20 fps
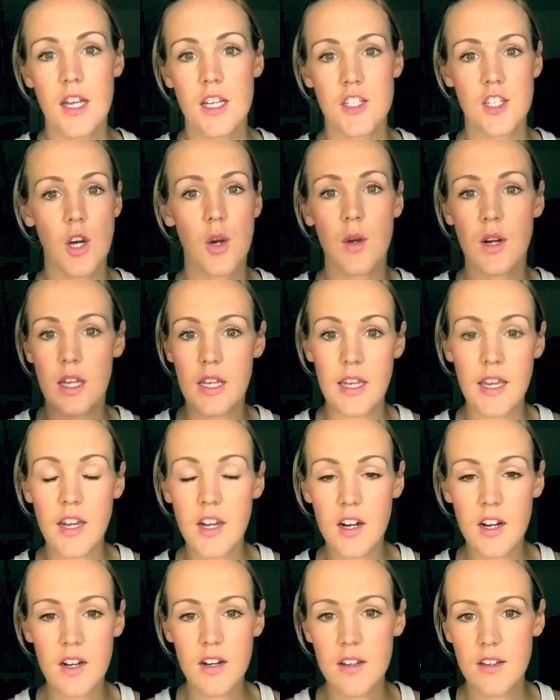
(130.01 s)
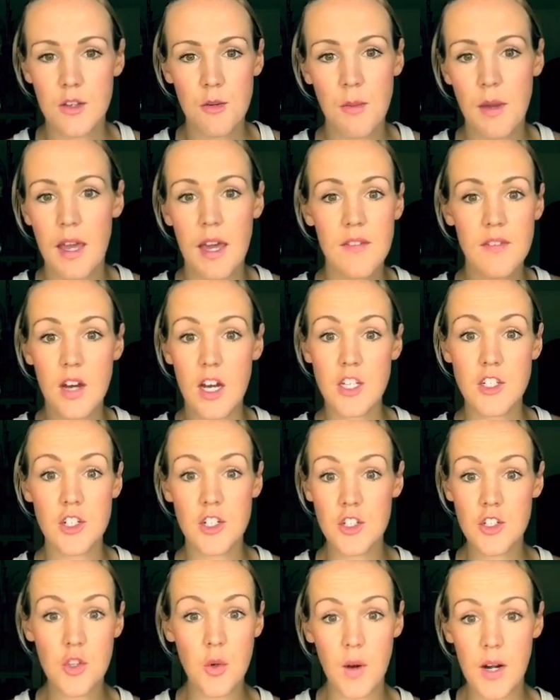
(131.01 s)
So in a year, you may have
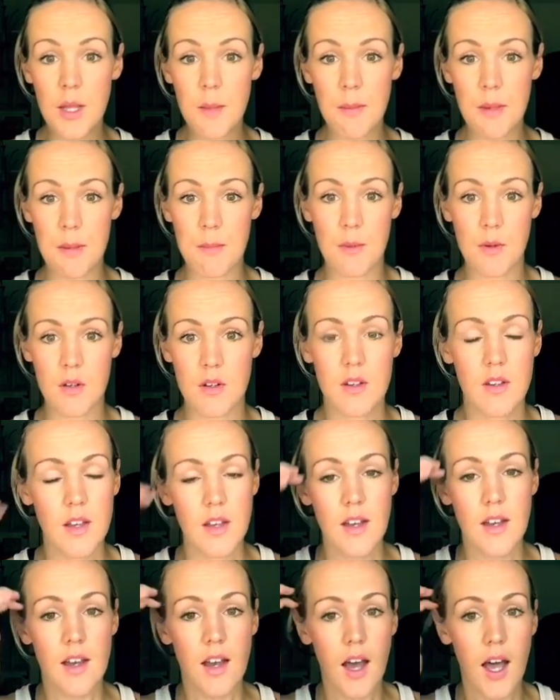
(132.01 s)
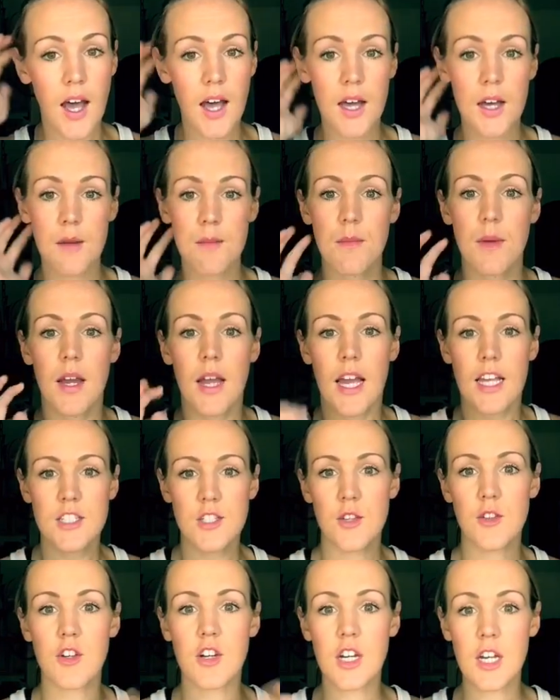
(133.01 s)
120 people. And
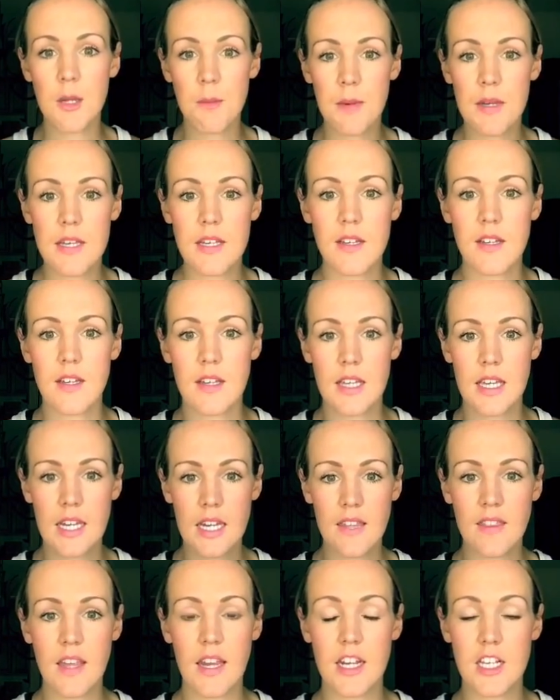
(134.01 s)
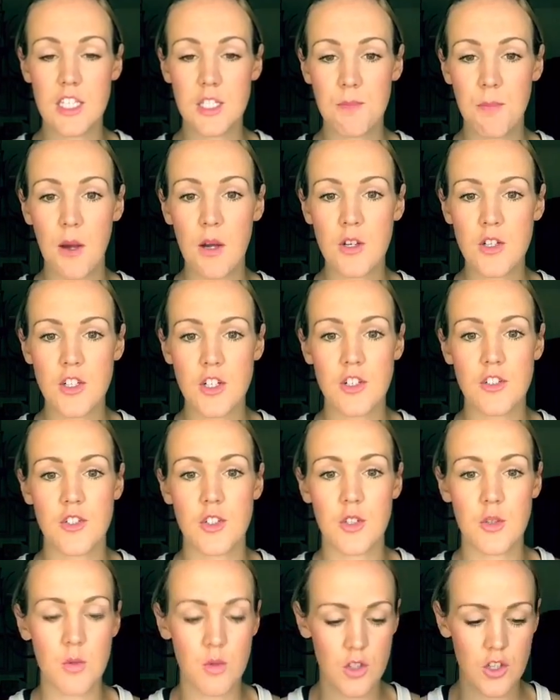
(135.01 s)
so they're gonna be getting that exposure
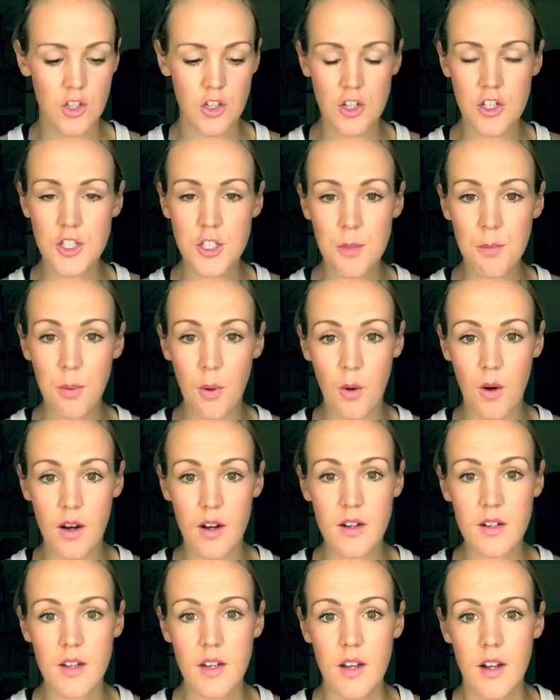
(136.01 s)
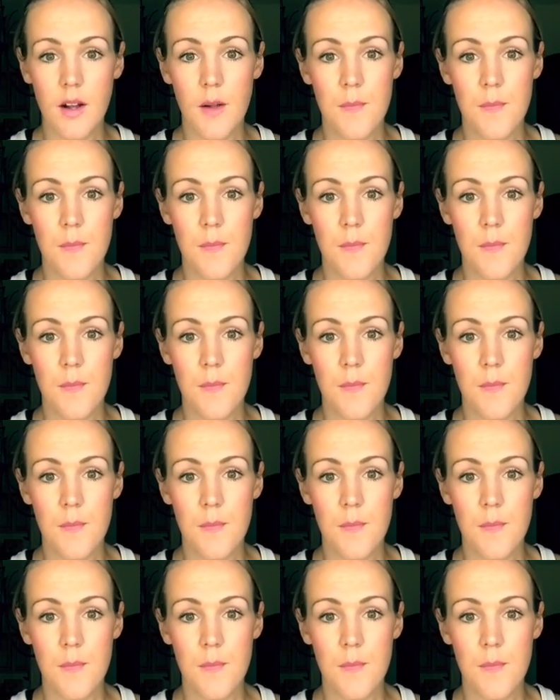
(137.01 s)
to your support,